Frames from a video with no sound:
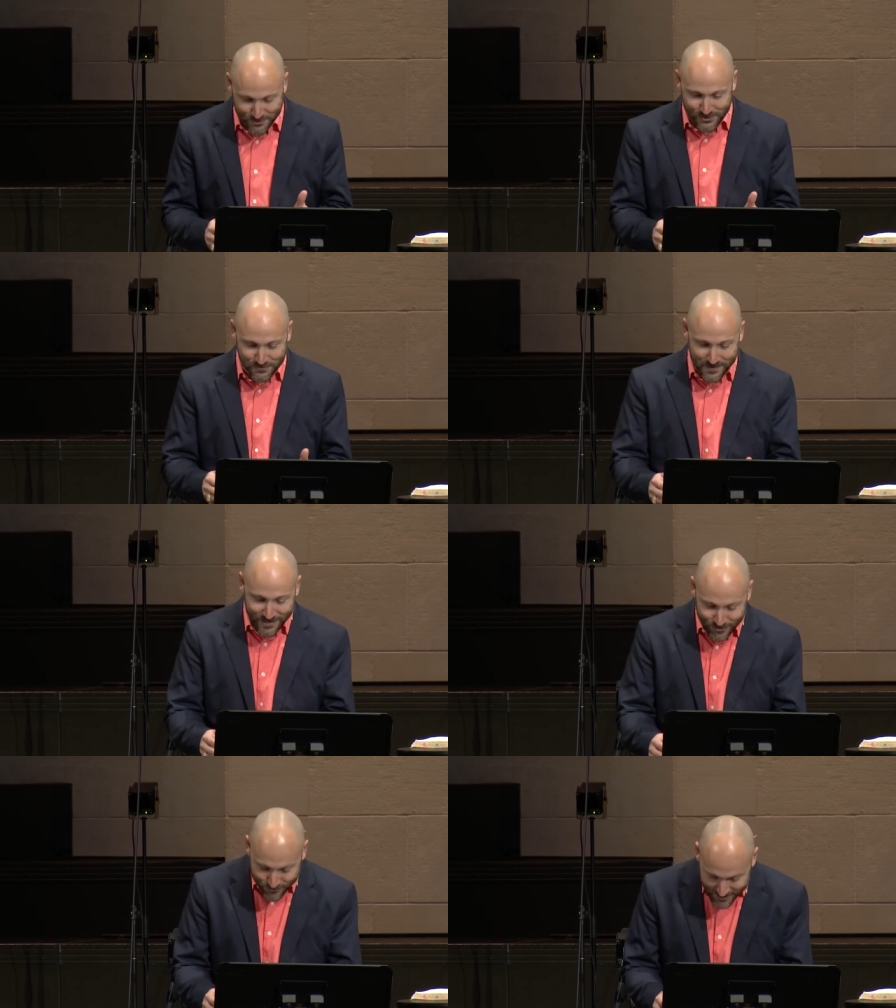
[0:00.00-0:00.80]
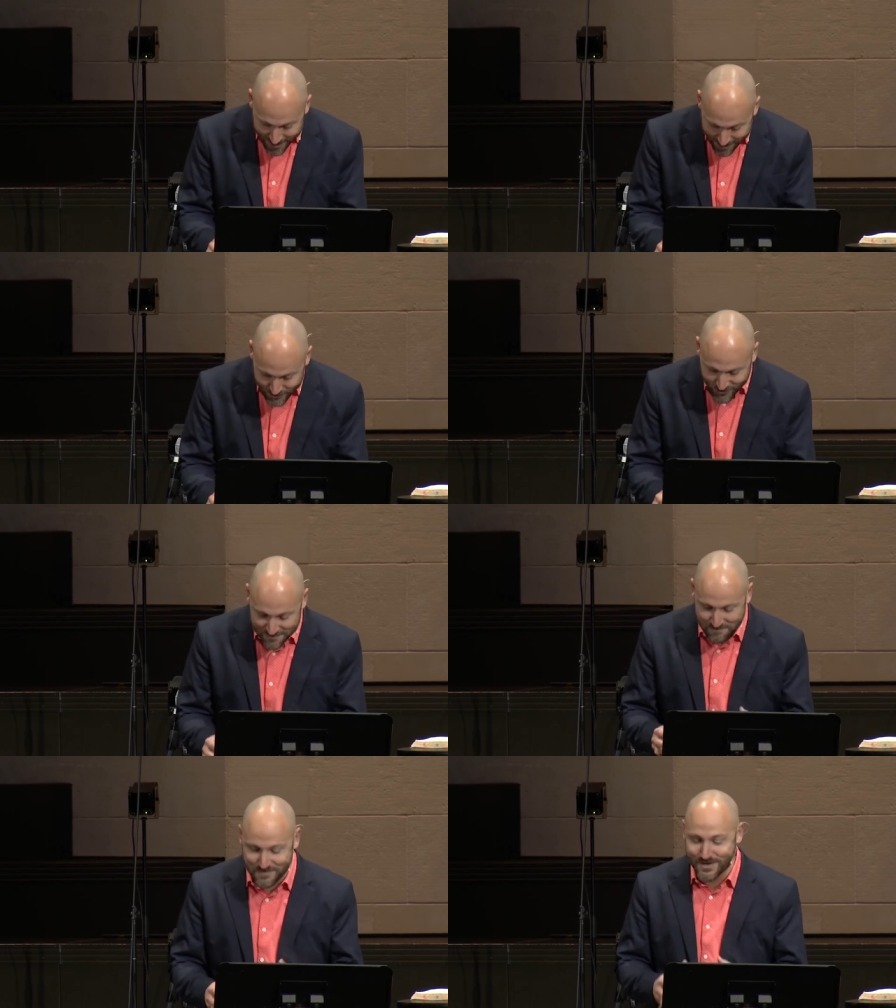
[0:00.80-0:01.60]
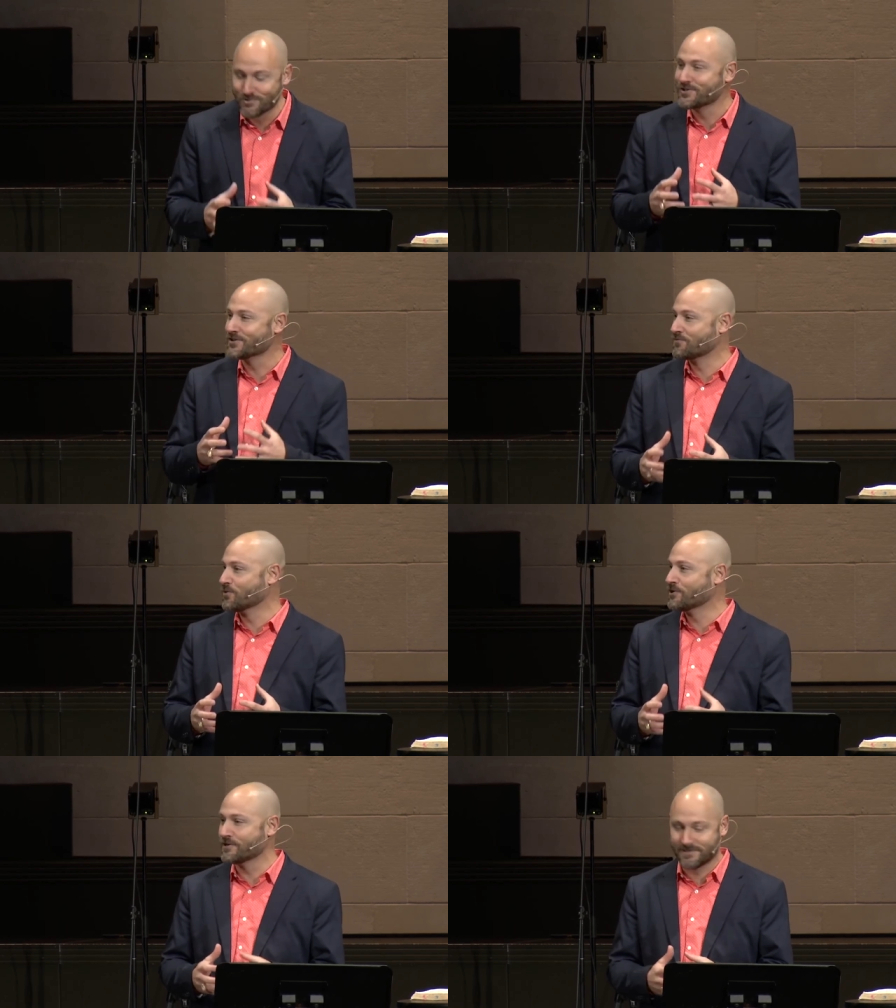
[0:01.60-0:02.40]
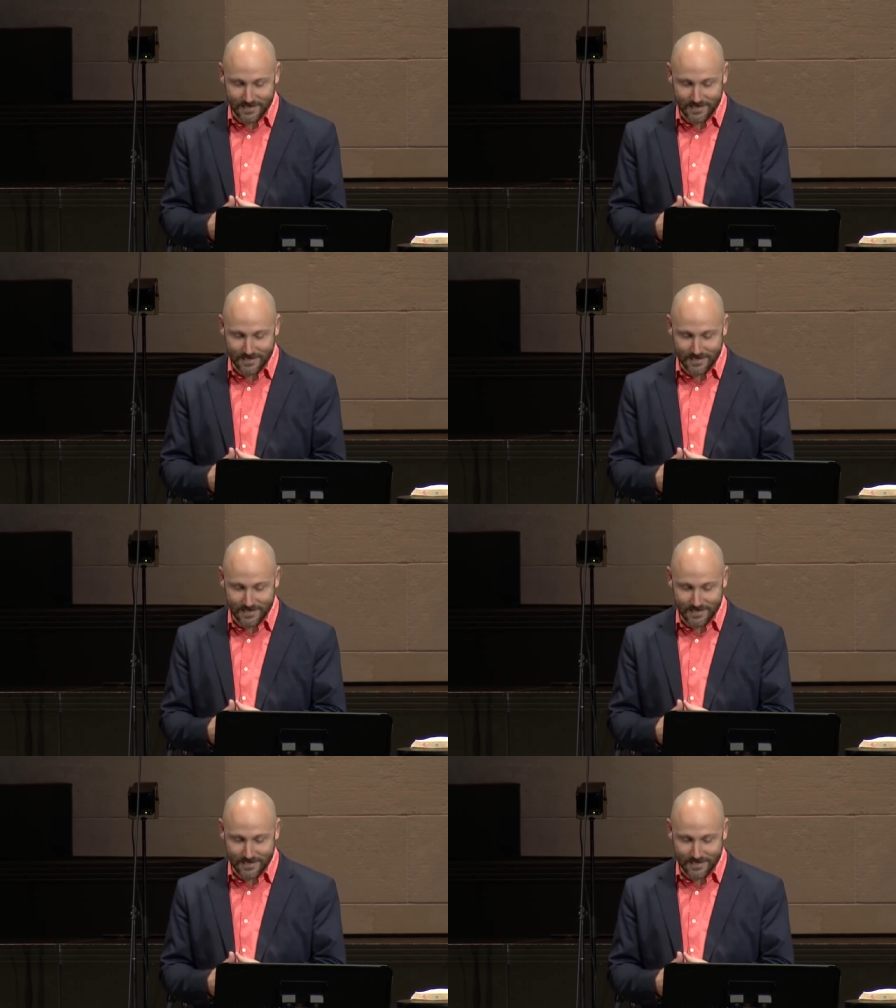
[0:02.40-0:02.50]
speak 300 million words